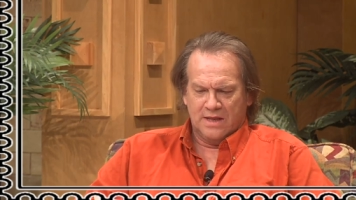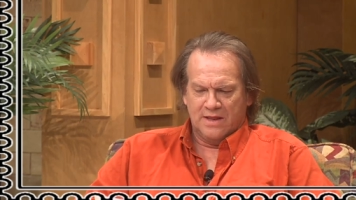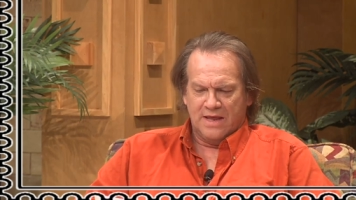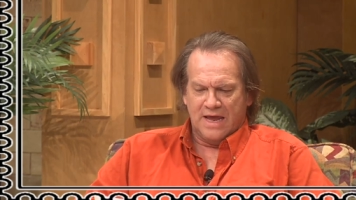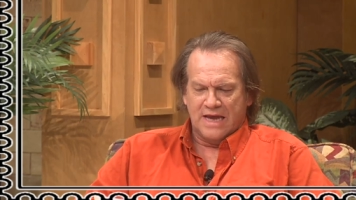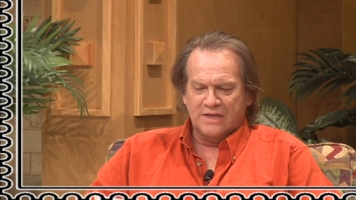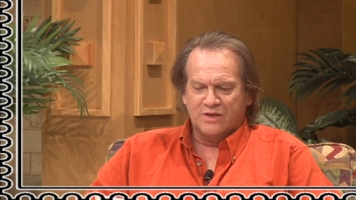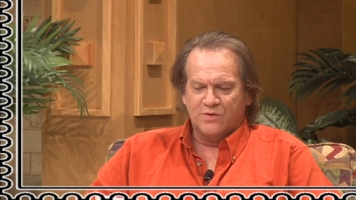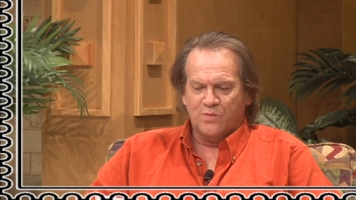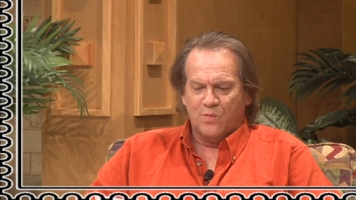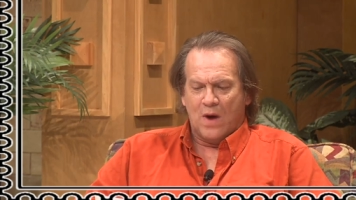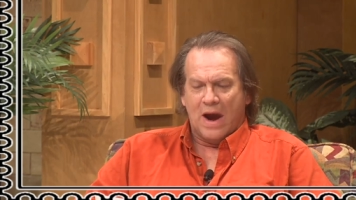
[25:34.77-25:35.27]

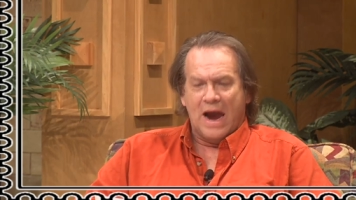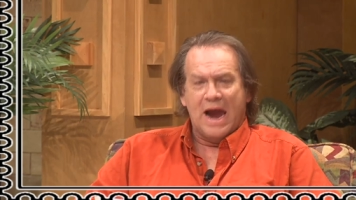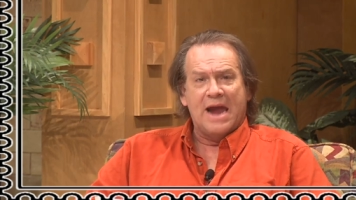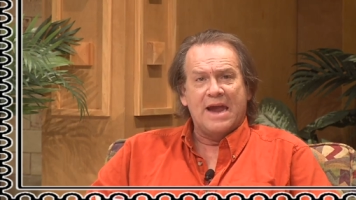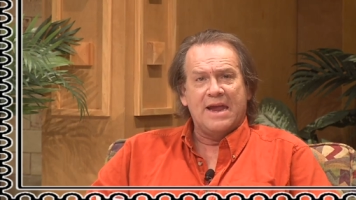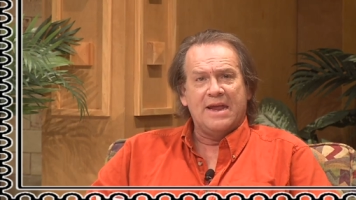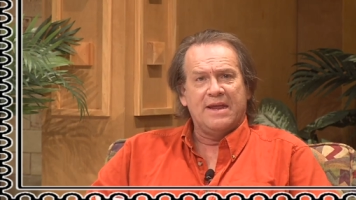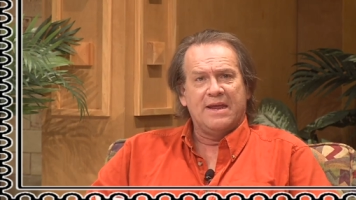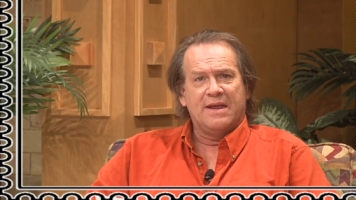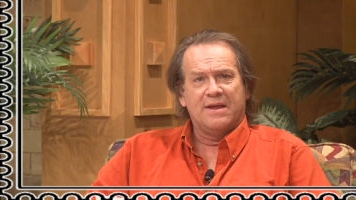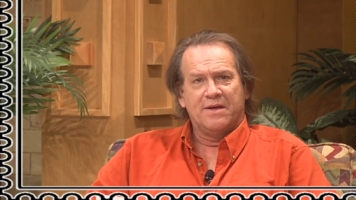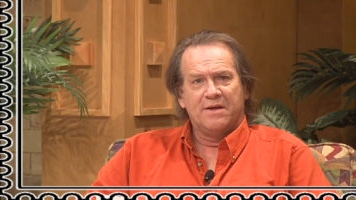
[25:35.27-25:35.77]
That's
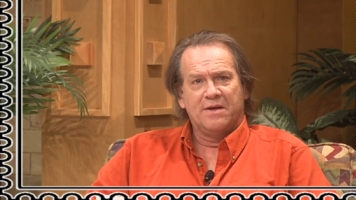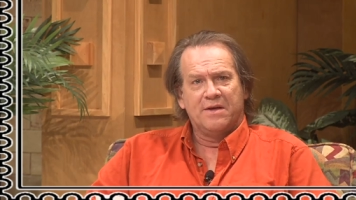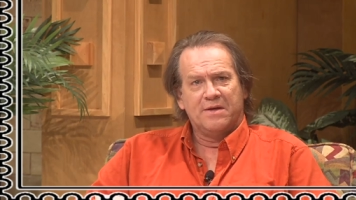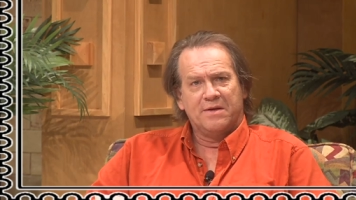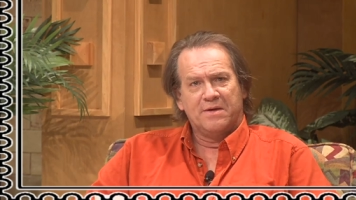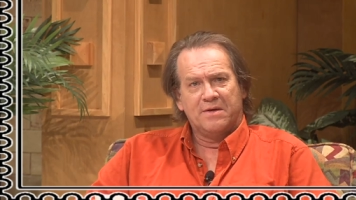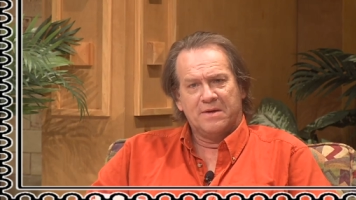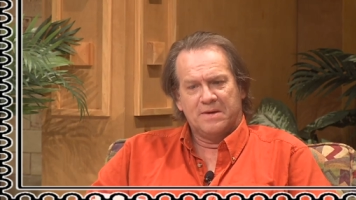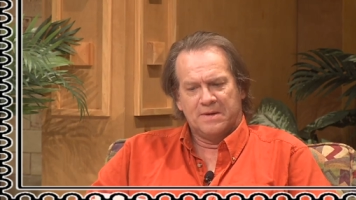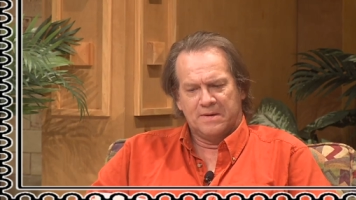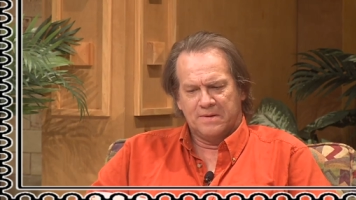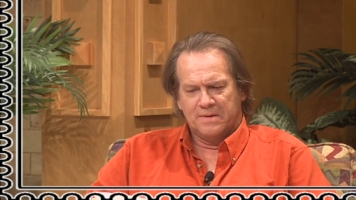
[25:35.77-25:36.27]
why
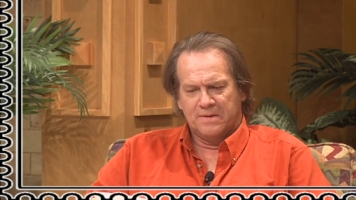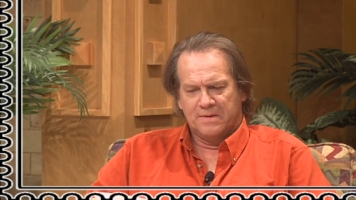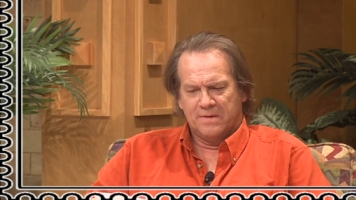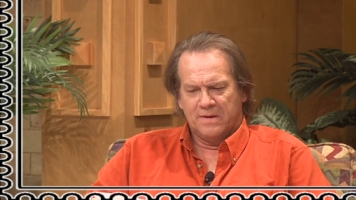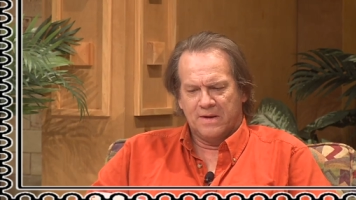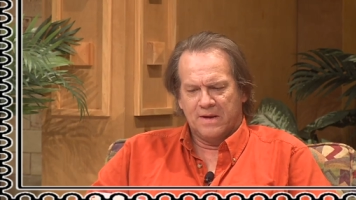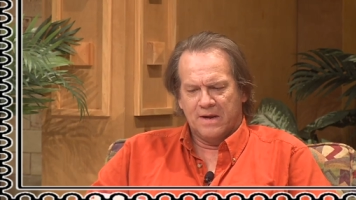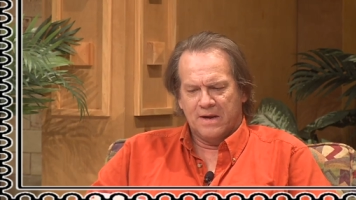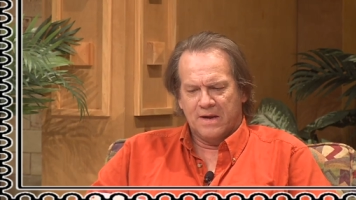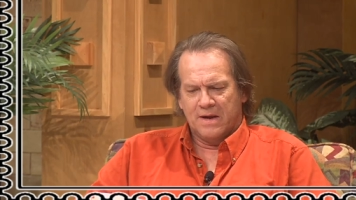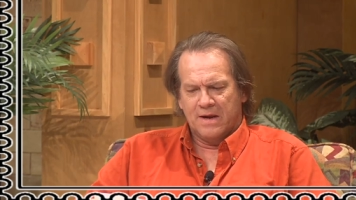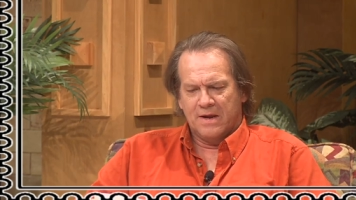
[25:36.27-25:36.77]

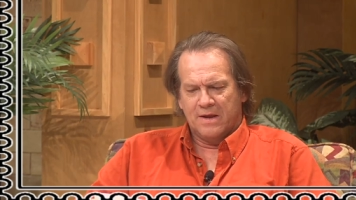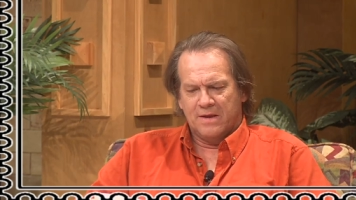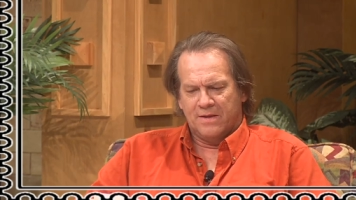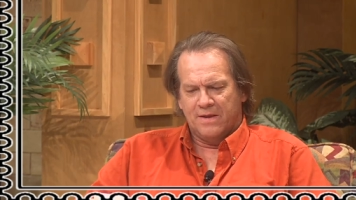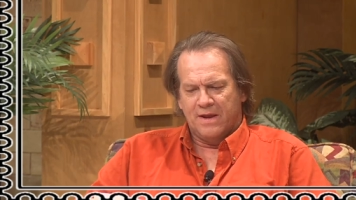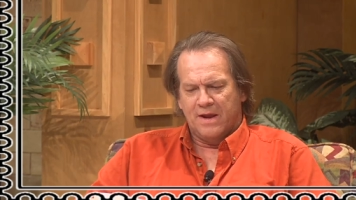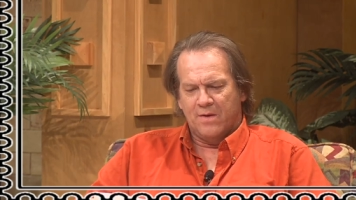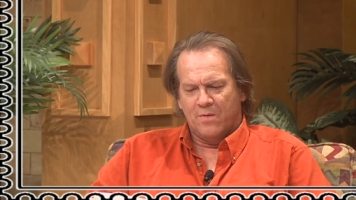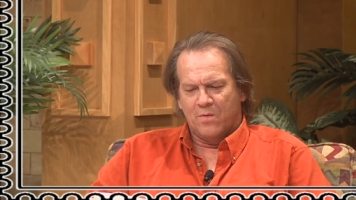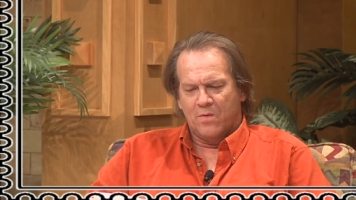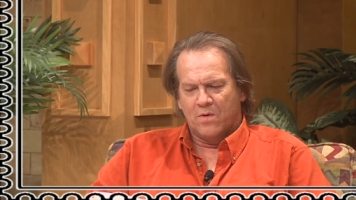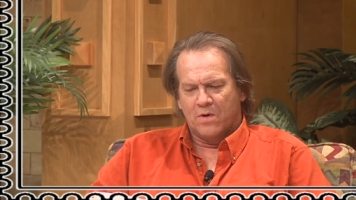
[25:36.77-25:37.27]

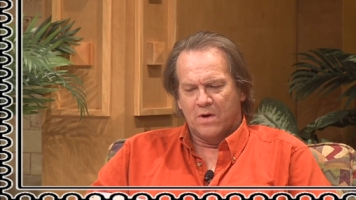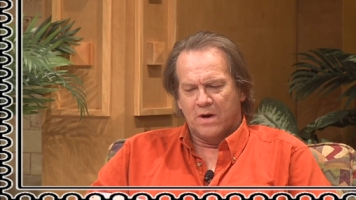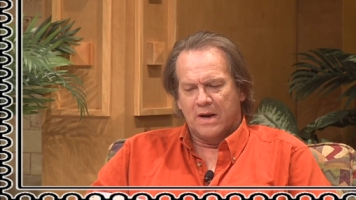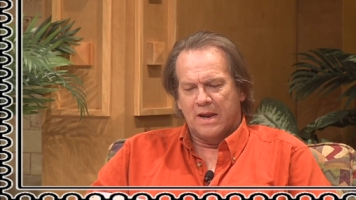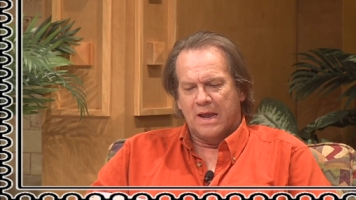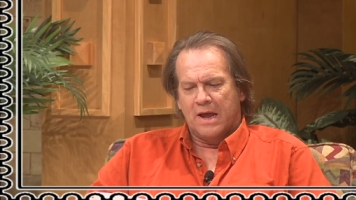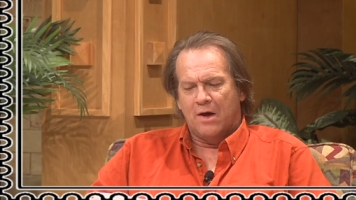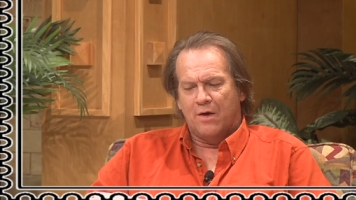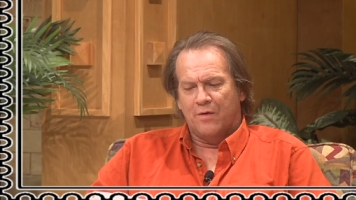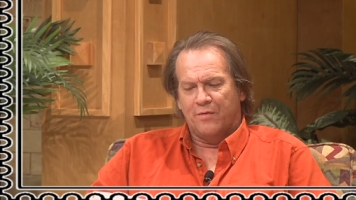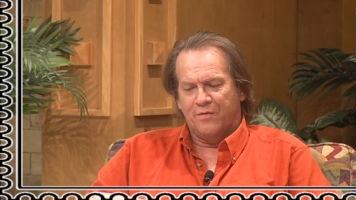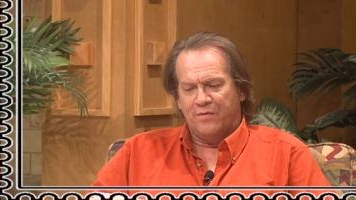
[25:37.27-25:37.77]
they were
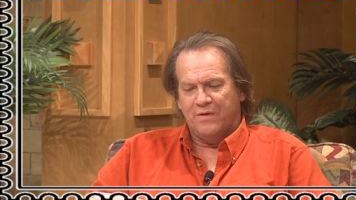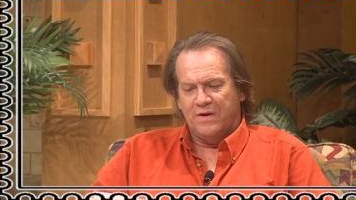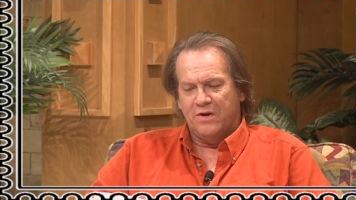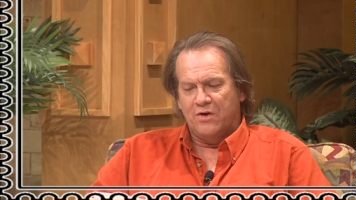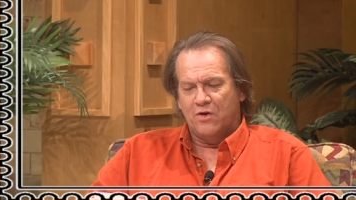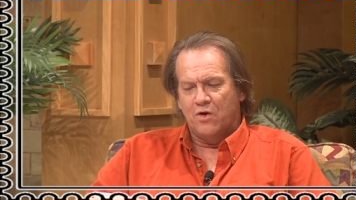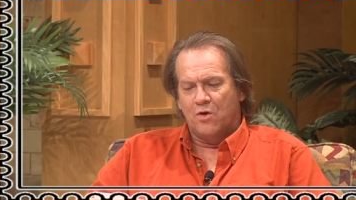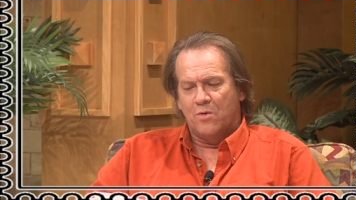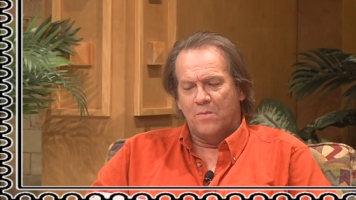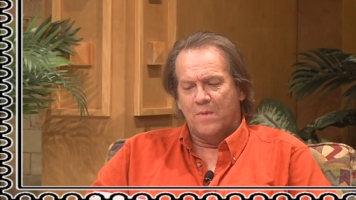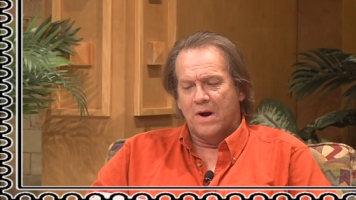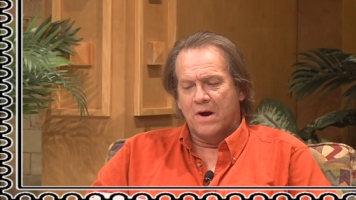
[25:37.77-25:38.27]
healthy,
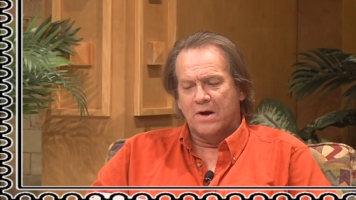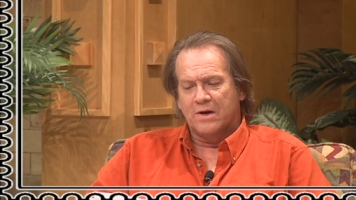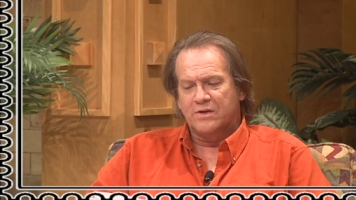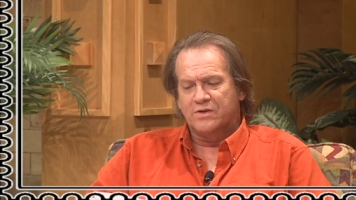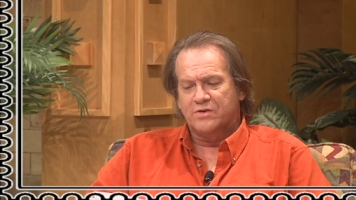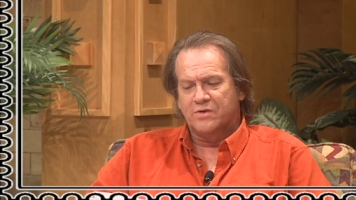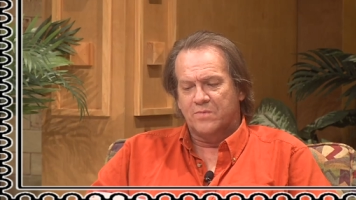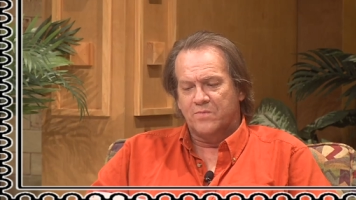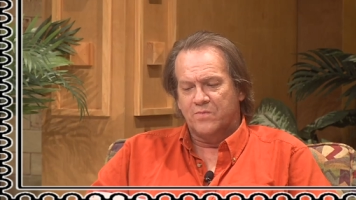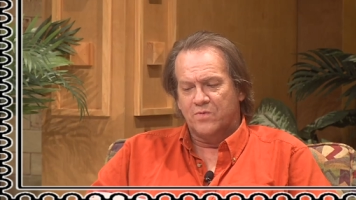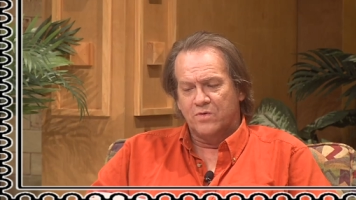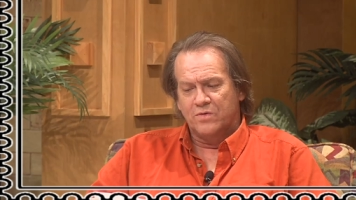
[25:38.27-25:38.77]
no
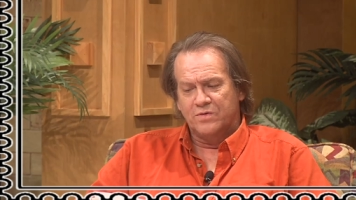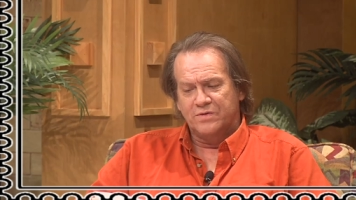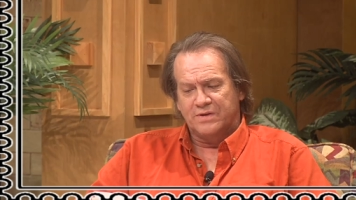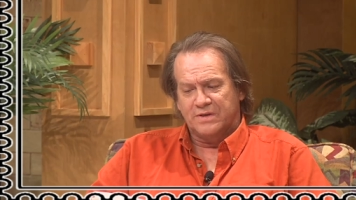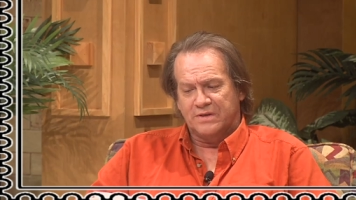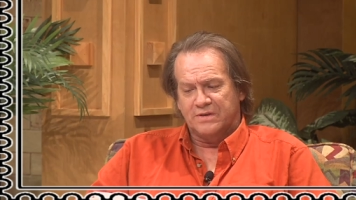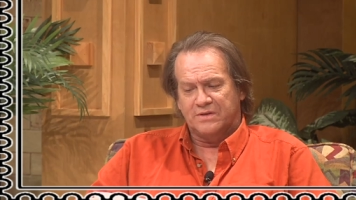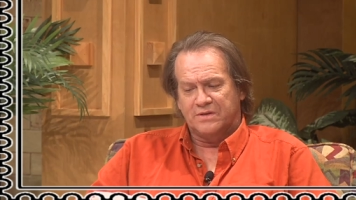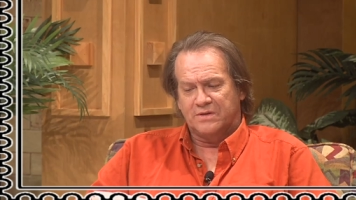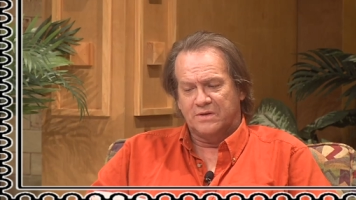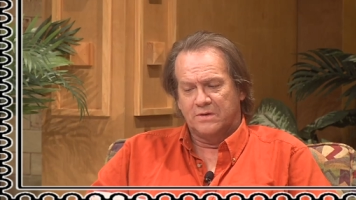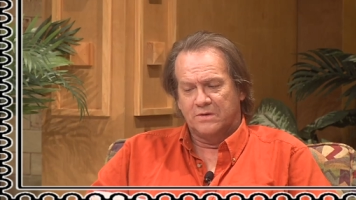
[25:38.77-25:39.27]
marks or
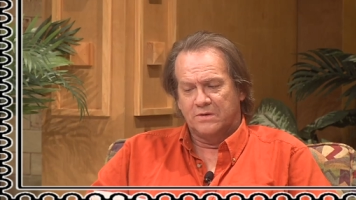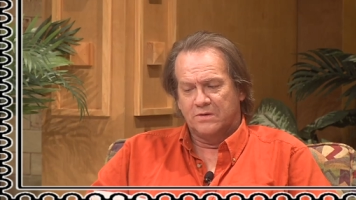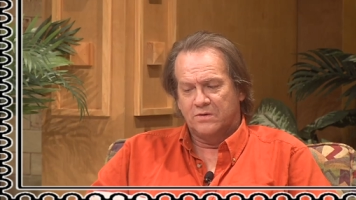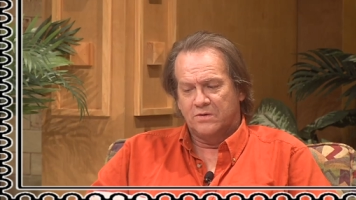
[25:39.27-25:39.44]
bruises,